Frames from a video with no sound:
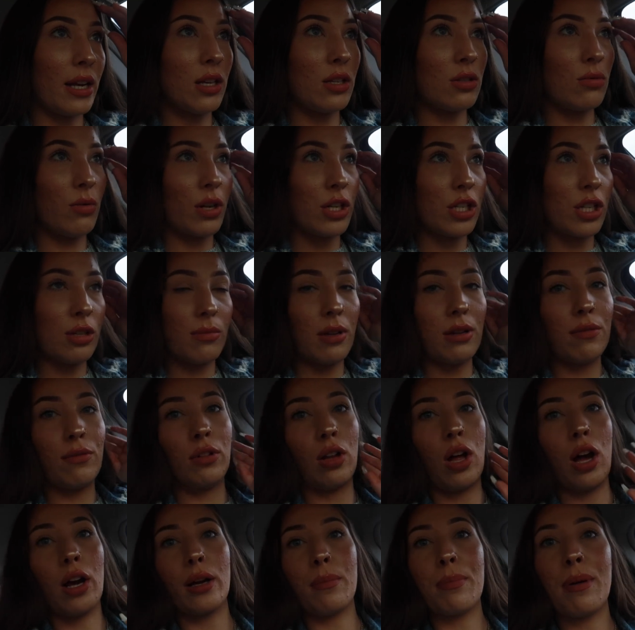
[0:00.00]
and he's watching me
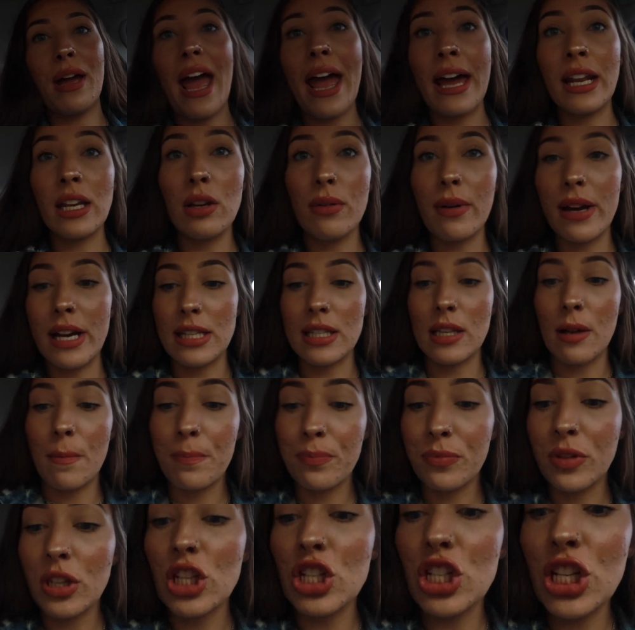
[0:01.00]
vlog. But anyways,
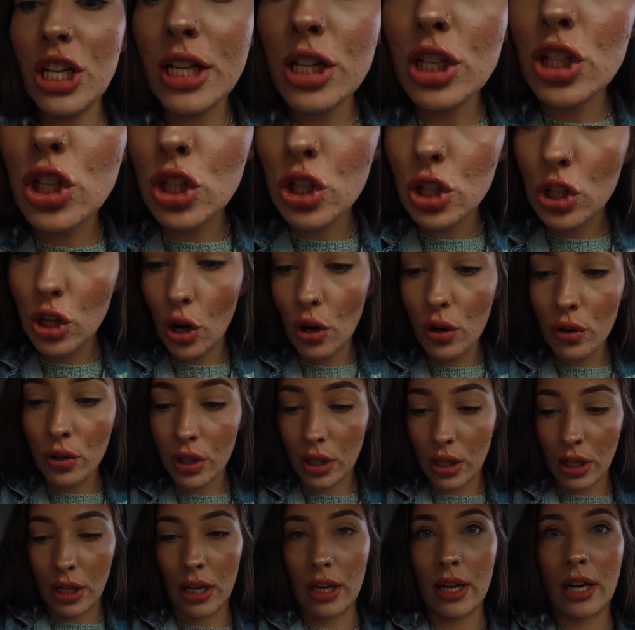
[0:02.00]
she is so
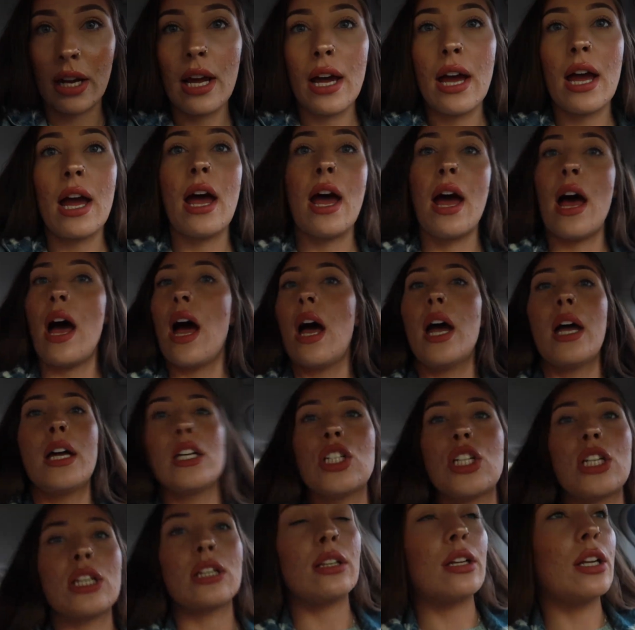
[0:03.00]
good.
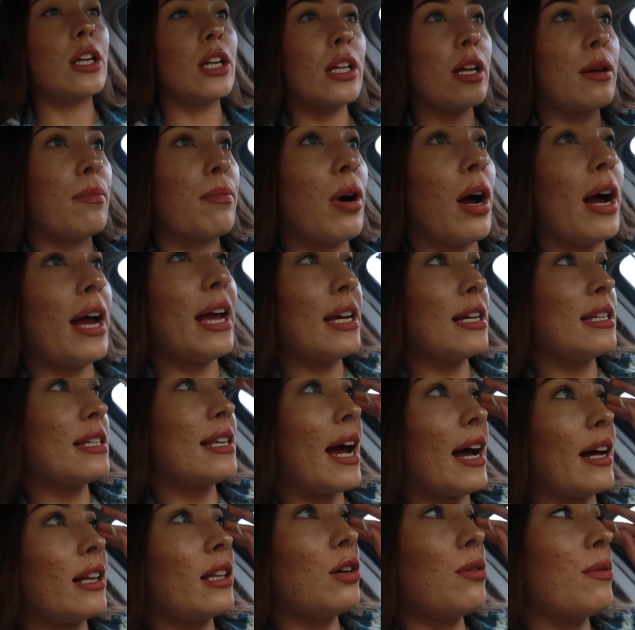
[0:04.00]
She literally brought
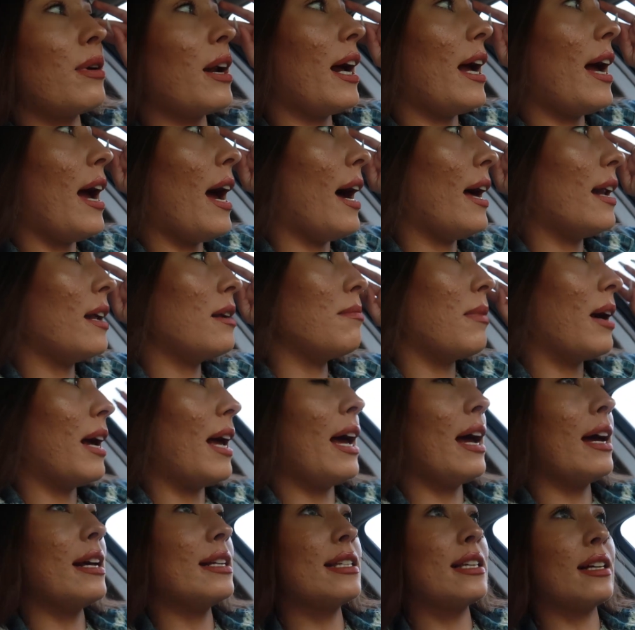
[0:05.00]
exactly what I had in my
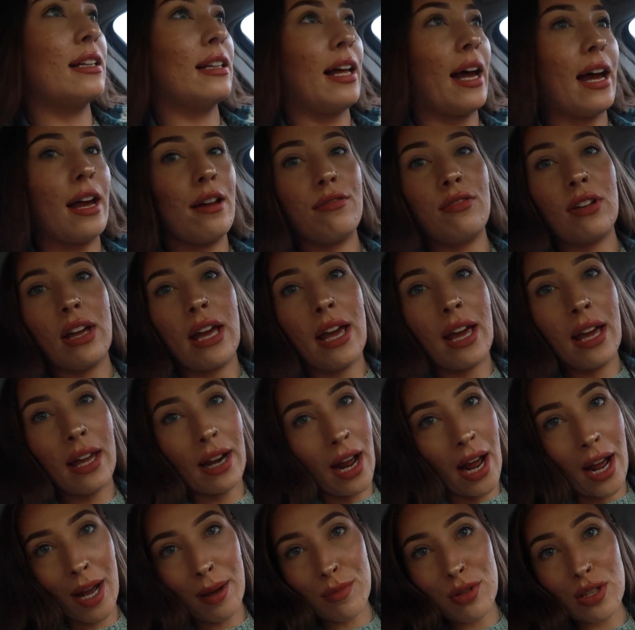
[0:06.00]
head to life
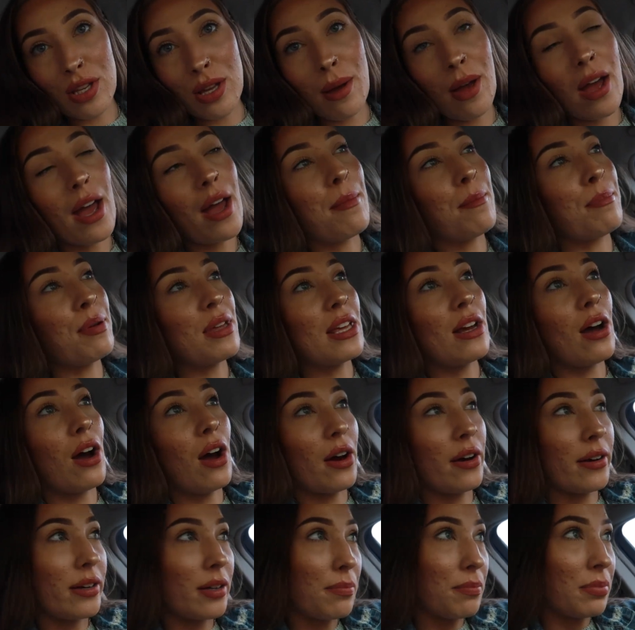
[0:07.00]
and I'm
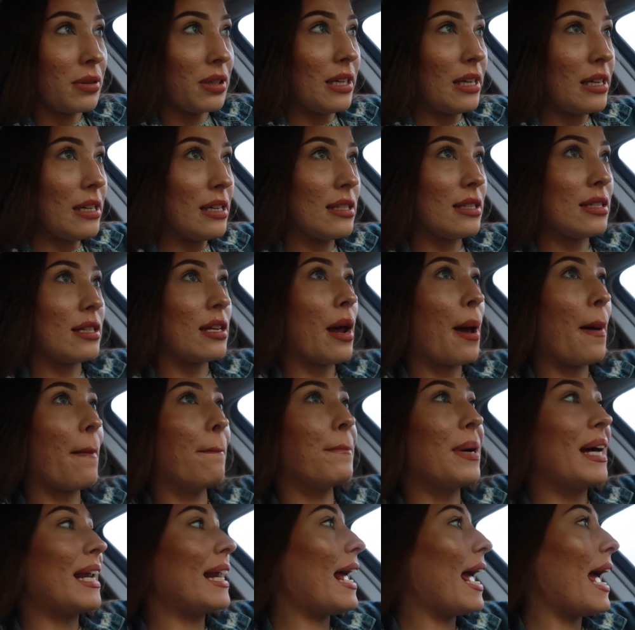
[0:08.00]
beyond pleased.
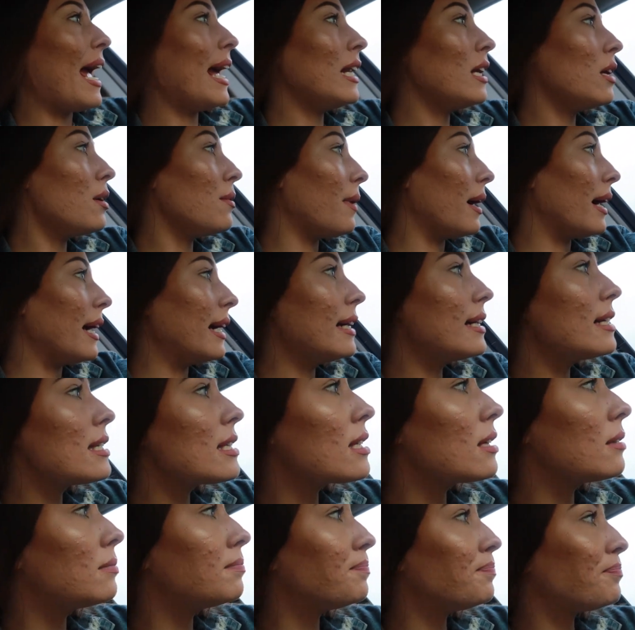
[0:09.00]
But
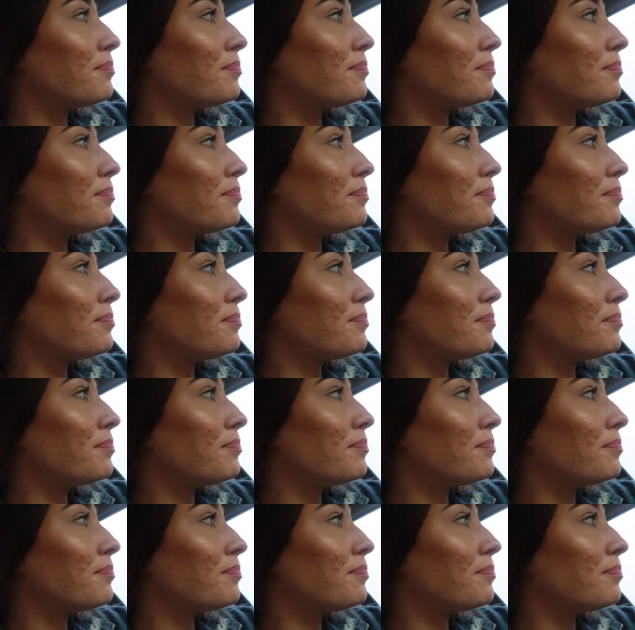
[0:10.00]
anyways,